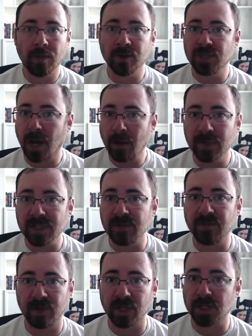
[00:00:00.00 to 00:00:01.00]
job isn't
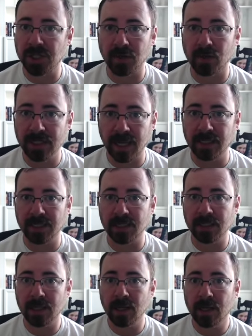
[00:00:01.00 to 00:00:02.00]
finished here in Texas.